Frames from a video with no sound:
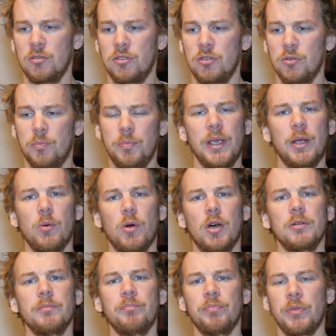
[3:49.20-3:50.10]
to pick
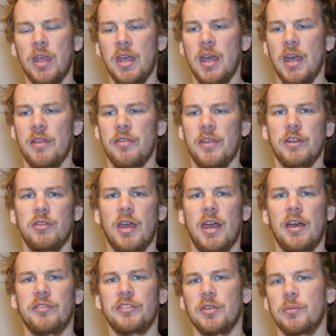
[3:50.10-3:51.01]
one. Then you
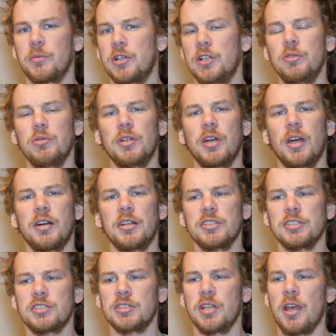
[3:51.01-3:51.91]
have some clue
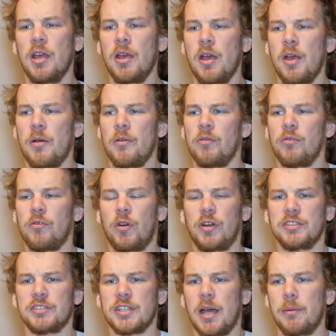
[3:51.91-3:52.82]
cards.
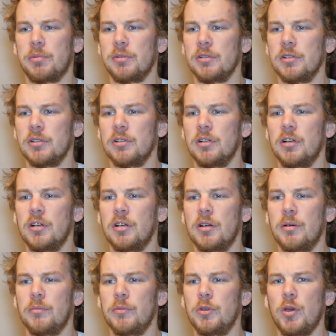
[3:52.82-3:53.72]
For example,
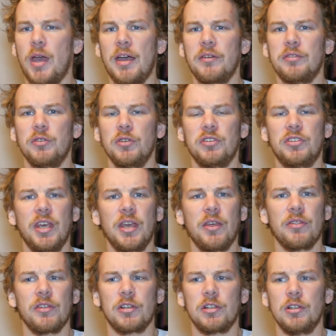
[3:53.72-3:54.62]
you have to
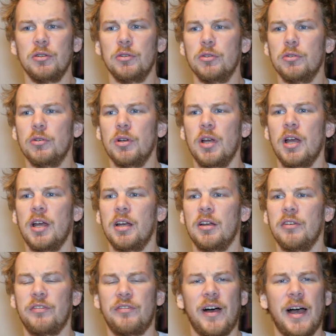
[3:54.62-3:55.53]
sing the clue,
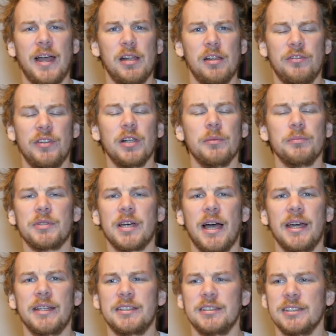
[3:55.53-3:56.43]
film
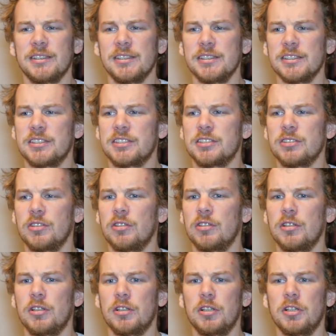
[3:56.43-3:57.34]
titles
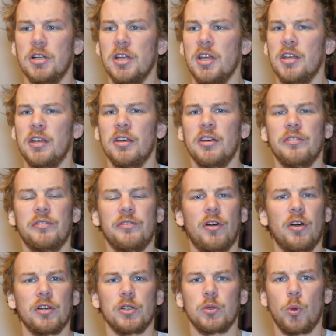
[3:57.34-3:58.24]
or a
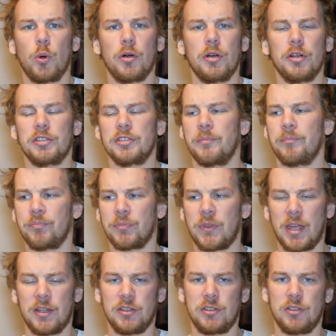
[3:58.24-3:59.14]
foreign word,
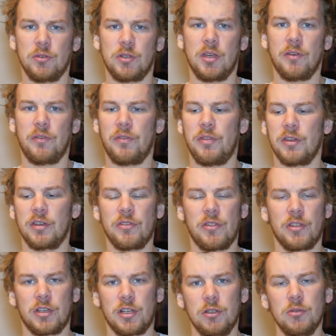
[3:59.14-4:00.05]
and you give
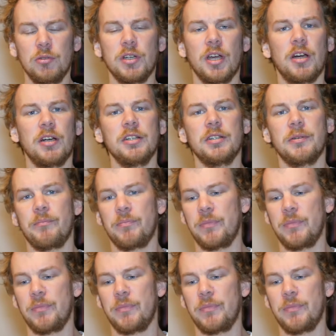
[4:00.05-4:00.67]
the clue card